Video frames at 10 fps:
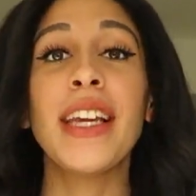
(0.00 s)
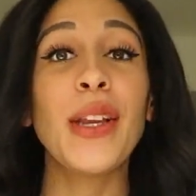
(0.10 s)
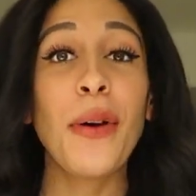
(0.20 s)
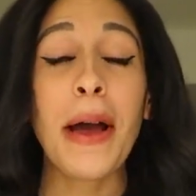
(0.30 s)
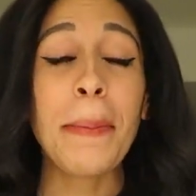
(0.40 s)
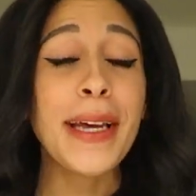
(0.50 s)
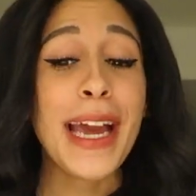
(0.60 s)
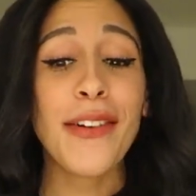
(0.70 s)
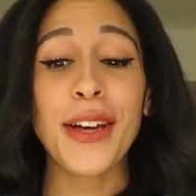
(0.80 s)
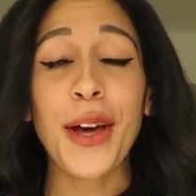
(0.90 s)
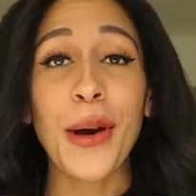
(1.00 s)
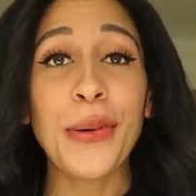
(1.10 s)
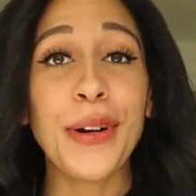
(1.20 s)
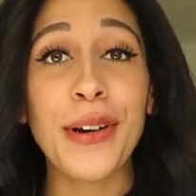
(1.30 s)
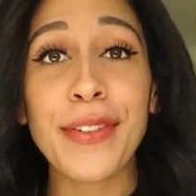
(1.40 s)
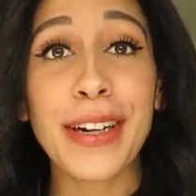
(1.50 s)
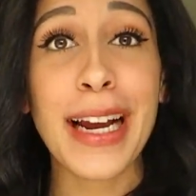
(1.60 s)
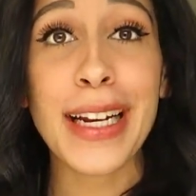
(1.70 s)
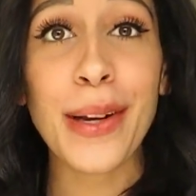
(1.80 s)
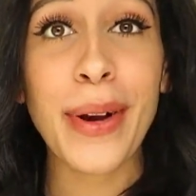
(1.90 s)
you know what, I'm gonna have a coat over it
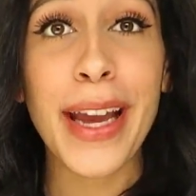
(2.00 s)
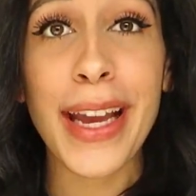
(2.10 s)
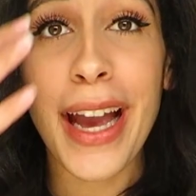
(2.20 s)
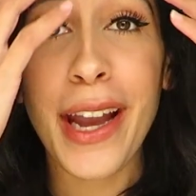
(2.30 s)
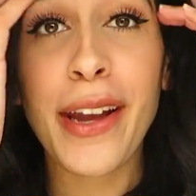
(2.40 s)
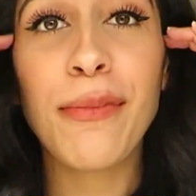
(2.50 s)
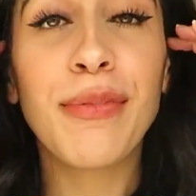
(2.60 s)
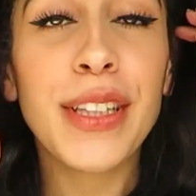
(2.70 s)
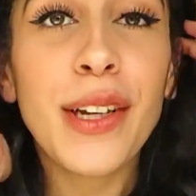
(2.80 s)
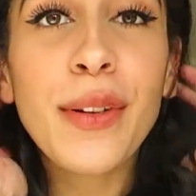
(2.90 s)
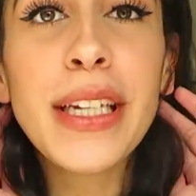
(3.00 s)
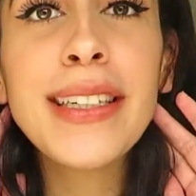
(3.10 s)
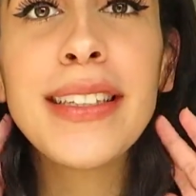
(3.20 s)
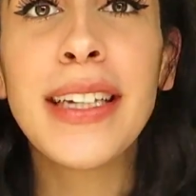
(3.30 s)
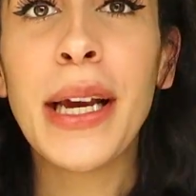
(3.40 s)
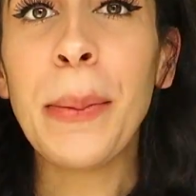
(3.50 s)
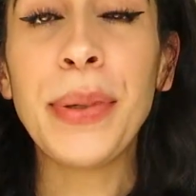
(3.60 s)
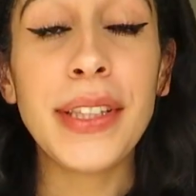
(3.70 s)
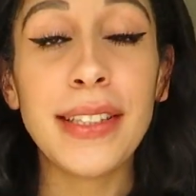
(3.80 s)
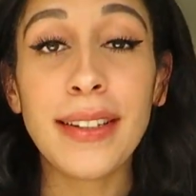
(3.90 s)
anyway. I really only
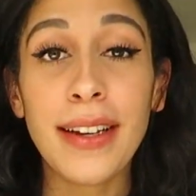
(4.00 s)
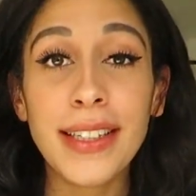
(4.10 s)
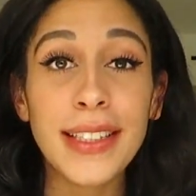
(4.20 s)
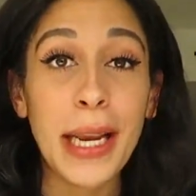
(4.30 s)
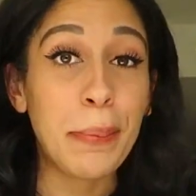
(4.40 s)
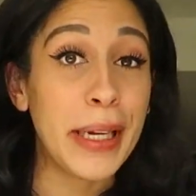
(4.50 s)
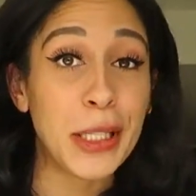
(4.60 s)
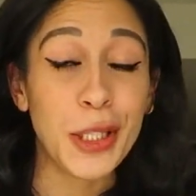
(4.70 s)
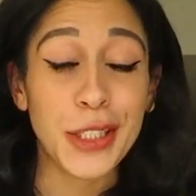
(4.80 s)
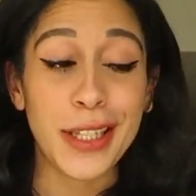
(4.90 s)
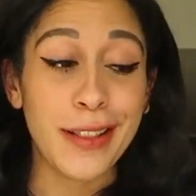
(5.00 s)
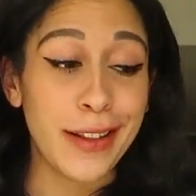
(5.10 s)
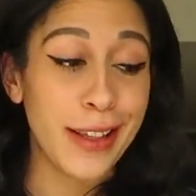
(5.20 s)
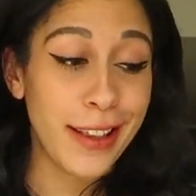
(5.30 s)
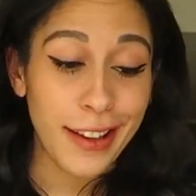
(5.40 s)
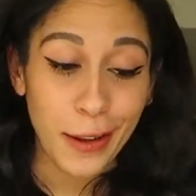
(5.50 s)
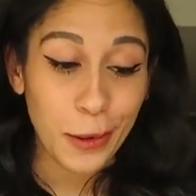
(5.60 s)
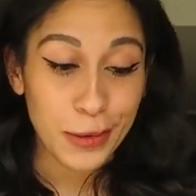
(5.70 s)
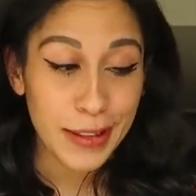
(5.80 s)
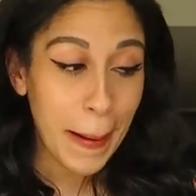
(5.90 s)
put this on to take pictures and look
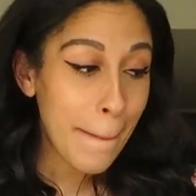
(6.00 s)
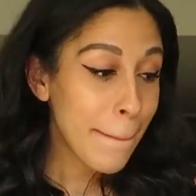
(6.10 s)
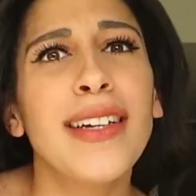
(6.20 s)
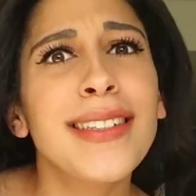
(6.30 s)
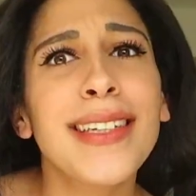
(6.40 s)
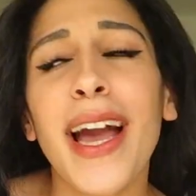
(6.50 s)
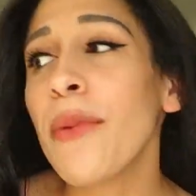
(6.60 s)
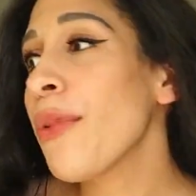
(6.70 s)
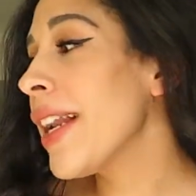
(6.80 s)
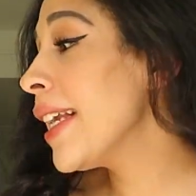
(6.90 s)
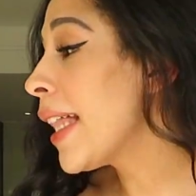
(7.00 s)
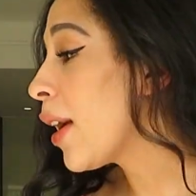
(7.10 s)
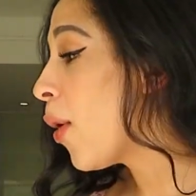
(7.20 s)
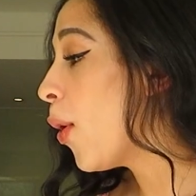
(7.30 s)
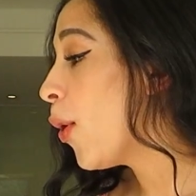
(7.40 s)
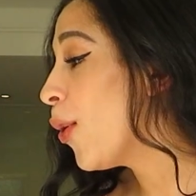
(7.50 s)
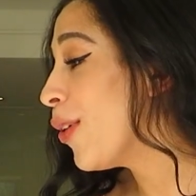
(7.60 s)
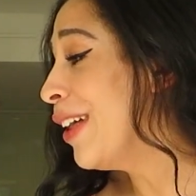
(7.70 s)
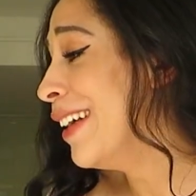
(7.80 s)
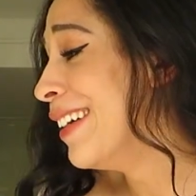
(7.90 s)
cute. Honestly, I'm ready like a whole